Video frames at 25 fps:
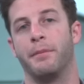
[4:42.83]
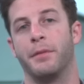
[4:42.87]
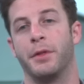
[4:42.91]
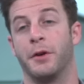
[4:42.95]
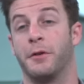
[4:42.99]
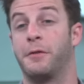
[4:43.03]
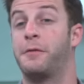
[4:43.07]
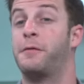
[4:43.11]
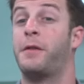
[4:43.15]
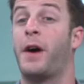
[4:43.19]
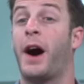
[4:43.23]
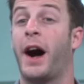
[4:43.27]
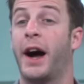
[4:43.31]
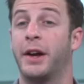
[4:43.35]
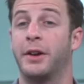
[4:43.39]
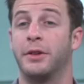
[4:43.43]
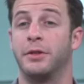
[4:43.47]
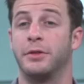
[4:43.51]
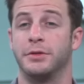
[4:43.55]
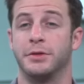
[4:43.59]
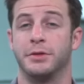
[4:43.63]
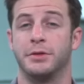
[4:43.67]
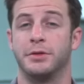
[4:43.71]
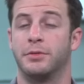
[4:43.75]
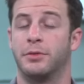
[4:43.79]
The
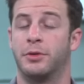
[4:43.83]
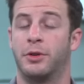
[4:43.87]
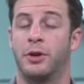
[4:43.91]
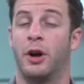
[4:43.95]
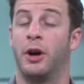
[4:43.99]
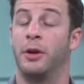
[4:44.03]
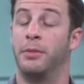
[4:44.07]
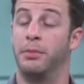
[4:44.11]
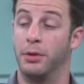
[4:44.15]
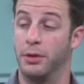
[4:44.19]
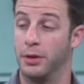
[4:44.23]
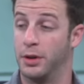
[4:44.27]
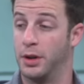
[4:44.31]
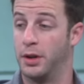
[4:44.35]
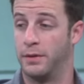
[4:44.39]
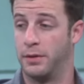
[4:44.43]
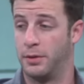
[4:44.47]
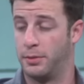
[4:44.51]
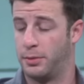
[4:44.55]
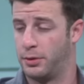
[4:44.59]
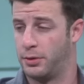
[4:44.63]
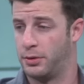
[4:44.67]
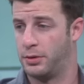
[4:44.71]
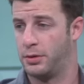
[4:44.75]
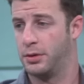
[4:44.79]
finals were
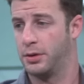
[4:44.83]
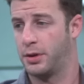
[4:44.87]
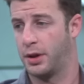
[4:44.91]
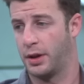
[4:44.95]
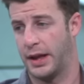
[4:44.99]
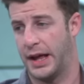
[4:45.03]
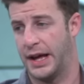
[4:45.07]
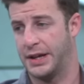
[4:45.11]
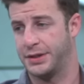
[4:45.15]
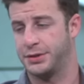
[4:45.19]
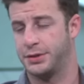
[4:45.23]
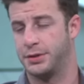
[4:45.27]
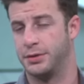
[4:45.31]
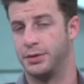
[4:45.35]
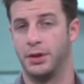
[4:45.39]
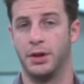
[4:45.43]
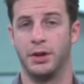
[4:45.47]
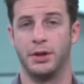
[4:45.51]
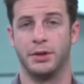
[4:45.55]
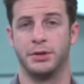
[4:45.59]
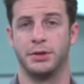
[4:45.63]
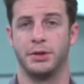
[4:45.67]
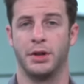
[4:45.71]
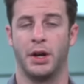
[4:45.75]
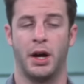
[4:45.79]
unbelievable last 2
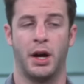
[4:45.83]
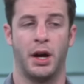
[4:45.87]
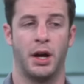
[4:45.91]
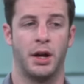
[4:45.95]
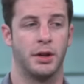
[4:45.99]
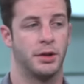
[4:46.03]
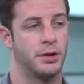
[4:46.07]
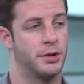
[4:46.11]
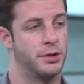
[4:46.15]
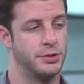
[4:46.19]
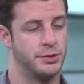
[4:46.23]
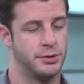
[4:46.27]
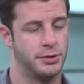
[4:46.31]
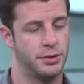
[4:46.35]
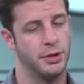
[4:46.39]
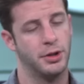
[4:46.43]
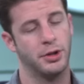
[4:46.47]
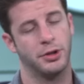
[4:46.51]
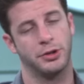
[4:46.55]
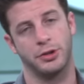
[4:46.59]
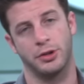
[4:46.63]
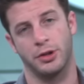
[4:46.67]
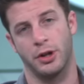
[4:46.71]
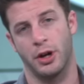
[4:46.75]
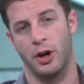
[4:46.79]
years. Because 2
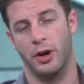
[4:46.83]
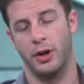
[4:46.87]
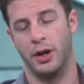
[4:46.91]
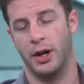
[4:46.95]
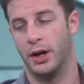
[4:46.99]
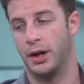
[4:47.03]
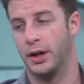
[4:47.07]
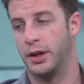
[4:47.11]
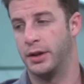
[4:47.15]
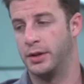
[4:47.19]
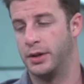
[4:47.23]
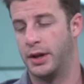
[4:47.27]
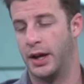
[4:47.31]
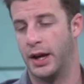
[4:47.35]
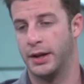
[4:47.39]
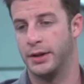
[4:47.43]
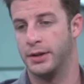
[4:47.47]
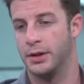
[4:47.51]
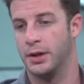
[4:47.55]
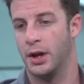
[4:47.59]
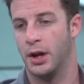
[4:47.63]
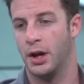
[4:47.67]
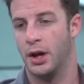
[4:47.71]
years ago, you get